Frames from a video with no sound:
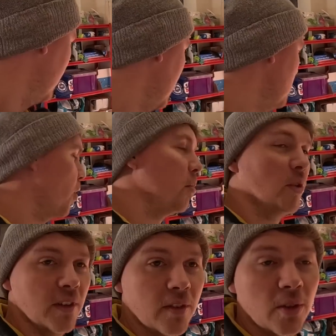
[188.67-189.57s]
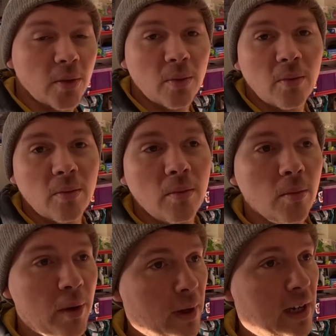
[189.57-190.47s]
gonna get more and more difficult
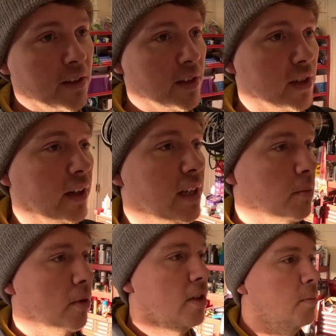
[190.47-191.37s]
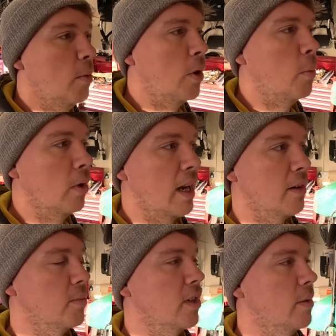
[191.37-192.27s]
when we get down to the sockets and whatnot, but what we'll
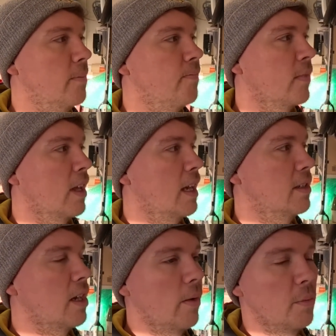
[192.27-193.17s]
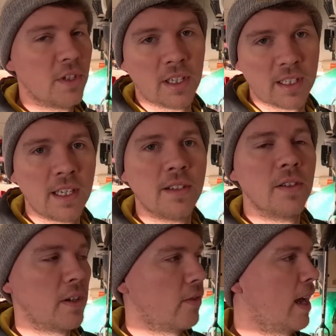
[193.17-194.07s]
end up doing is go around with socket
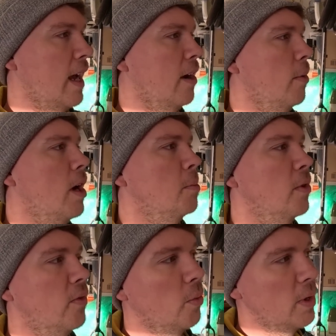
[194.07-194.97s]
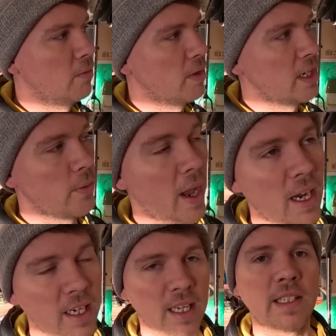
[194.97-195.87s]
testers, figuring that out. Before we can really do
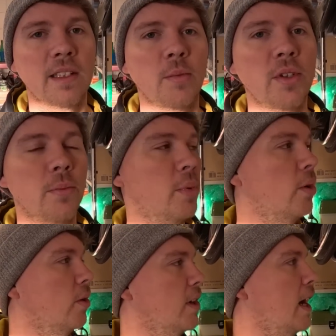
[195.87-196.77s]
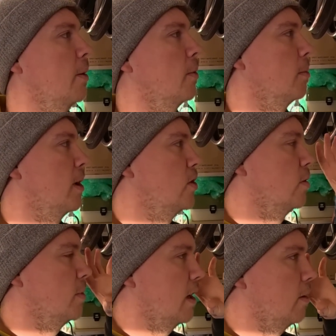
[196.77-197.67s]
any tests on the board, I want to make
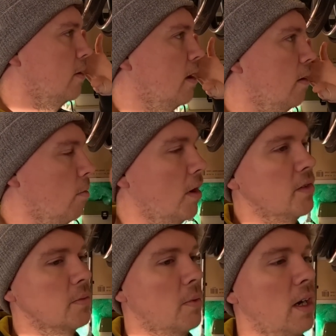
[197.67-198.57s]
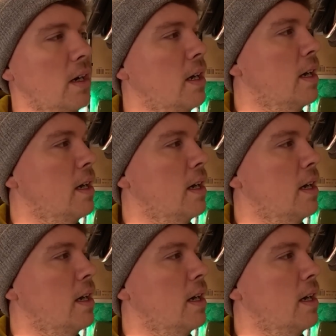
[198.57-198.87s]
sure we know what does what.